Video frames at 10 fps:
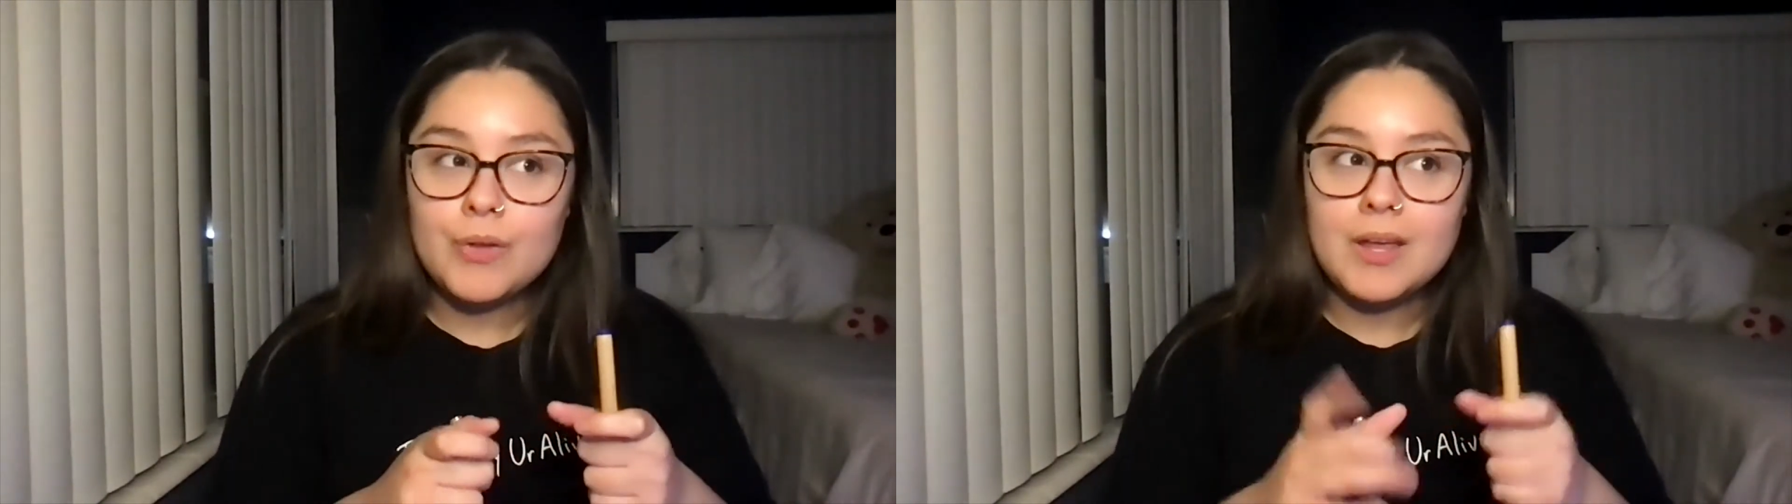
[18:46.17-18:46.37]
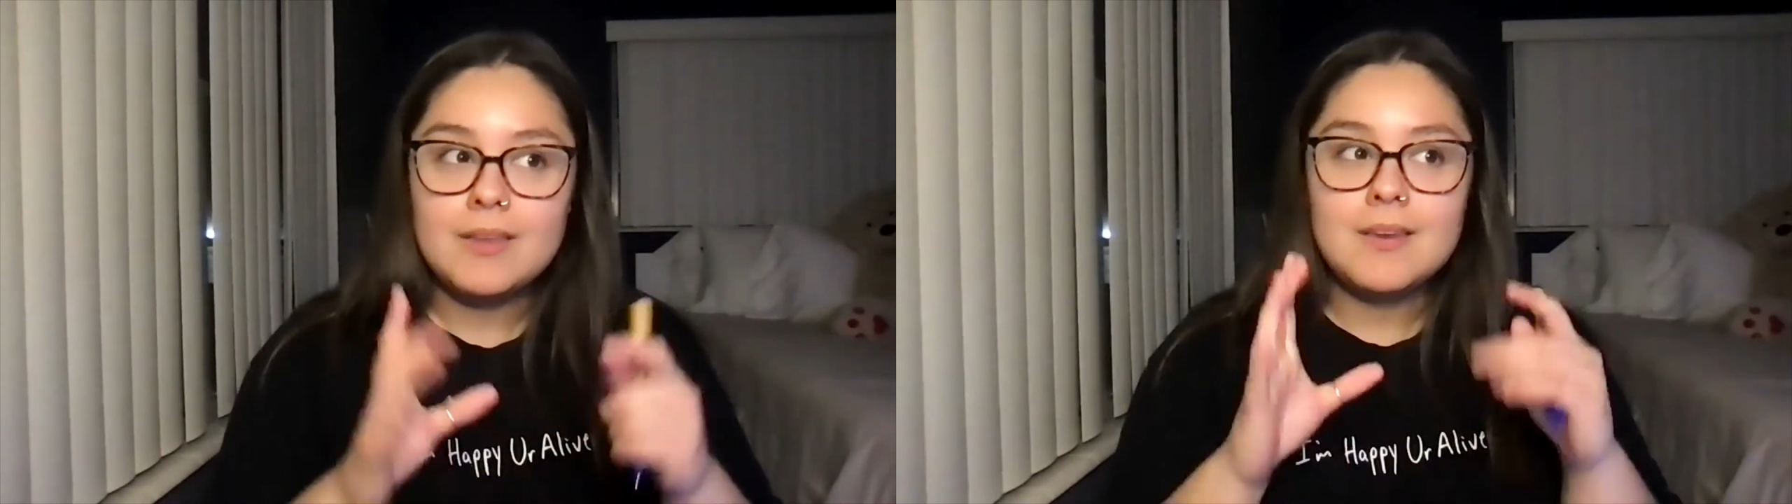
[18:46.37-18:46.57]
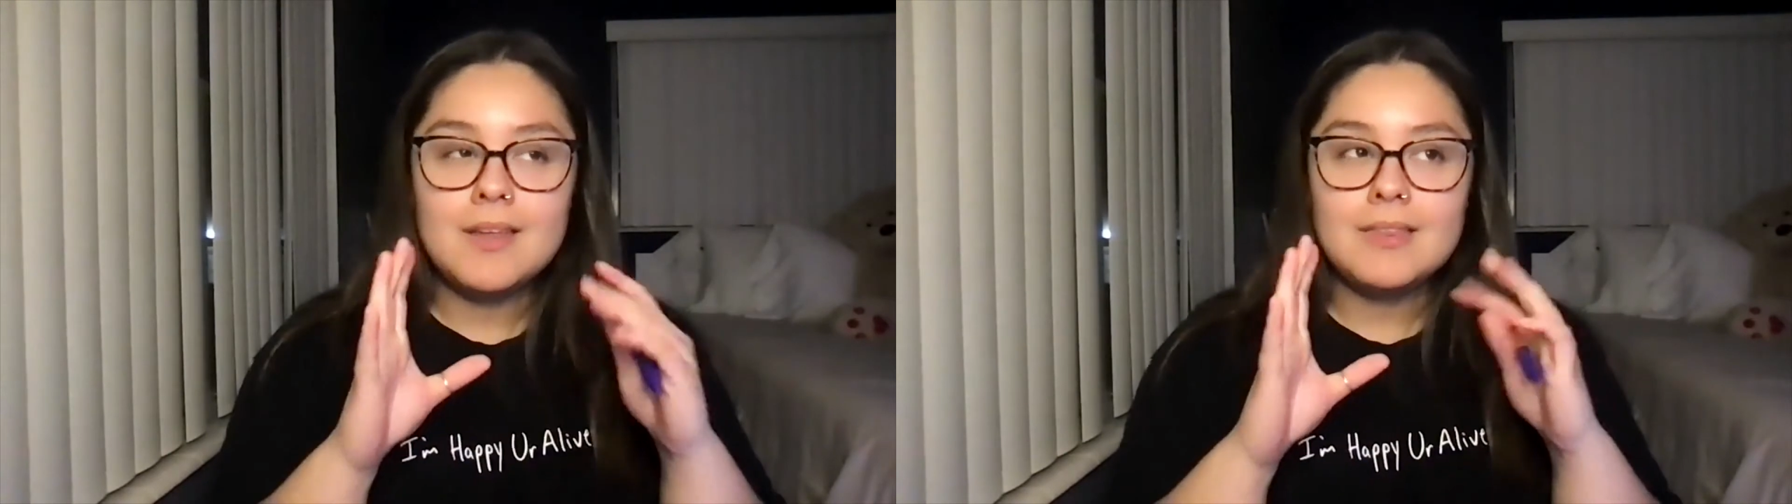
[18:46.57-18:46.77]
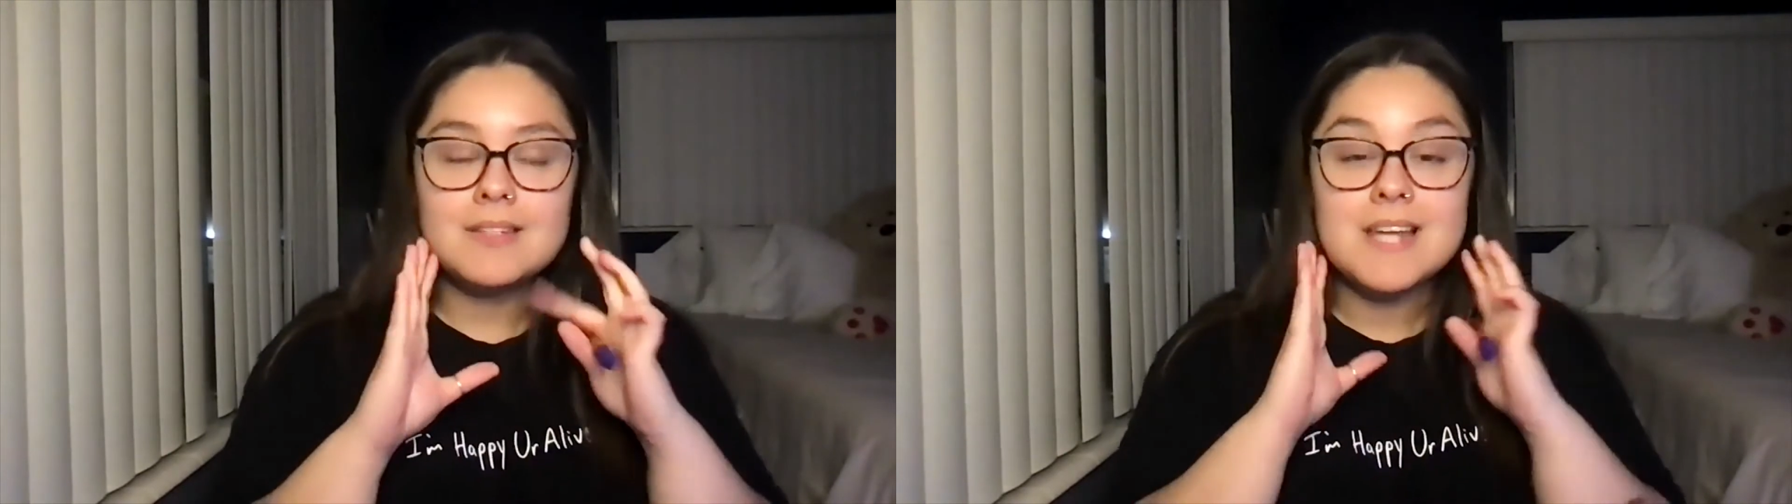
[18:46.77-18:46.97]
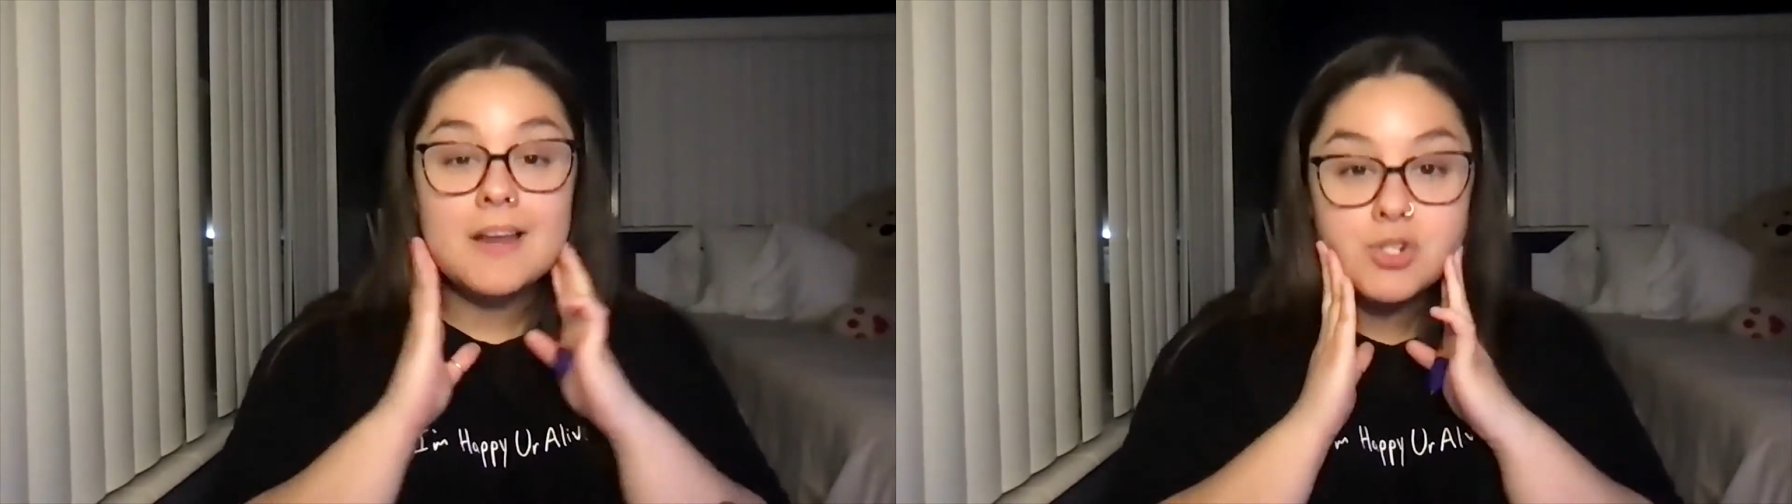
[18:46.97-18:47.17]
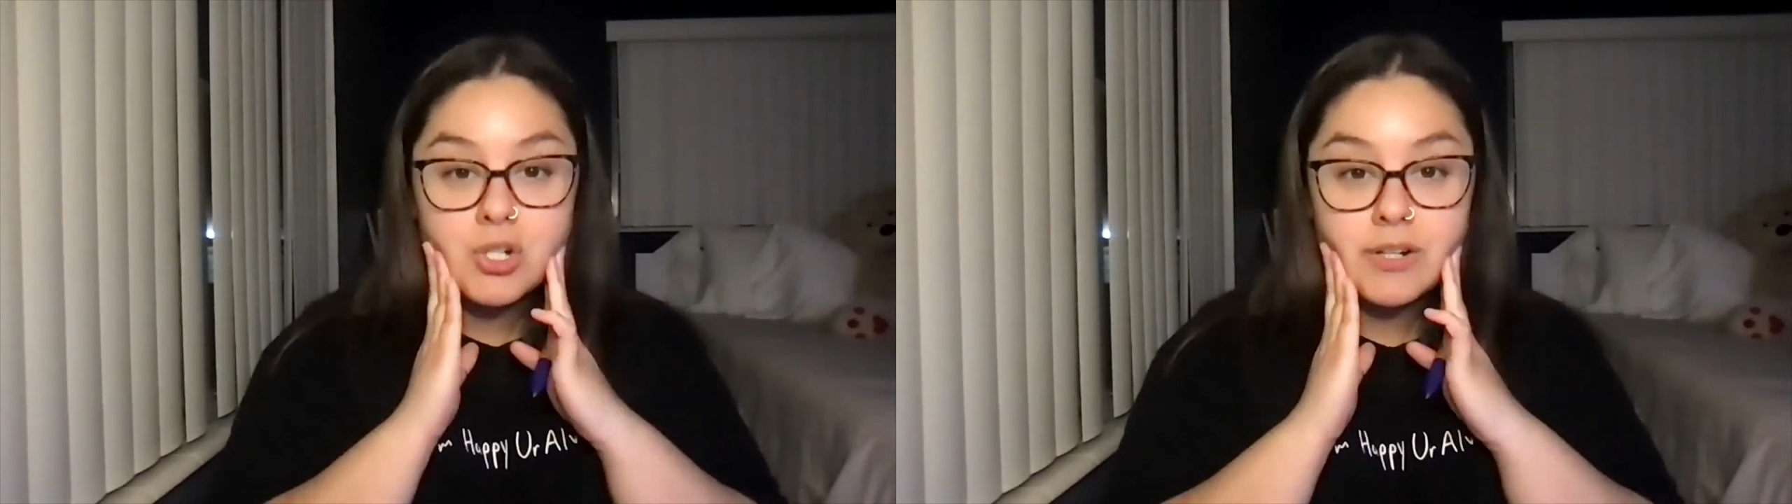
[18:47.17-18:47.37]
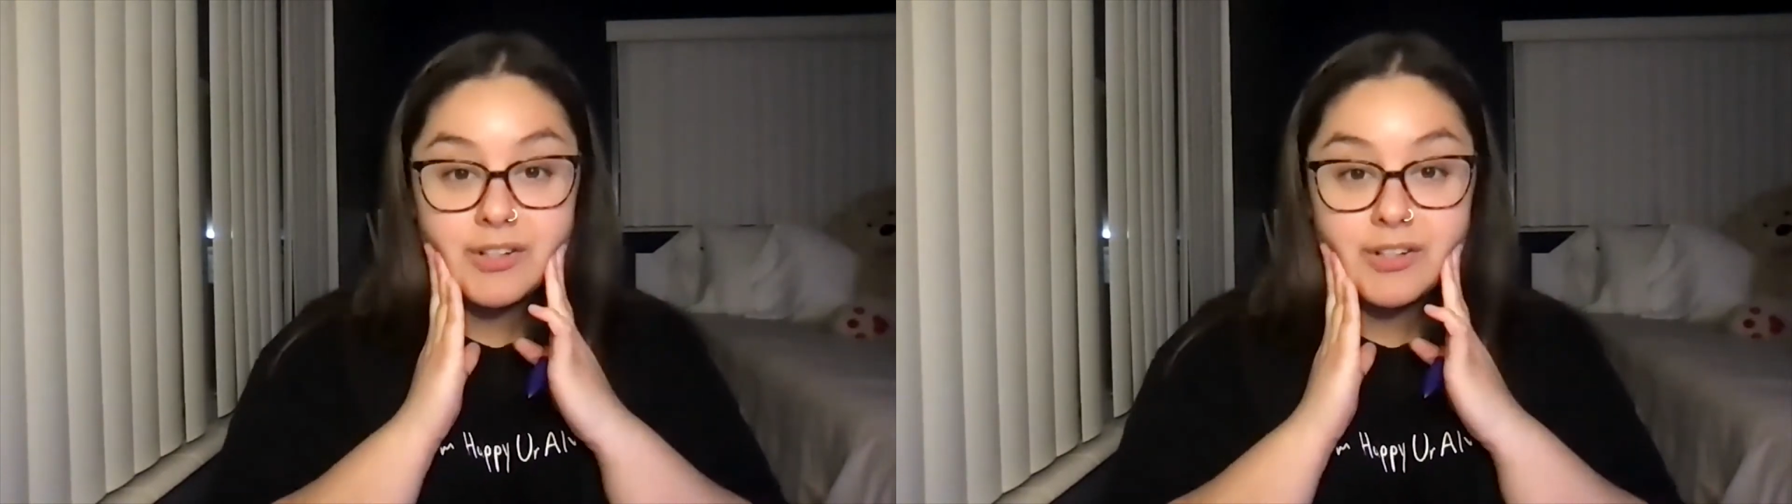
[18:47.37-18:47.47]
in the tension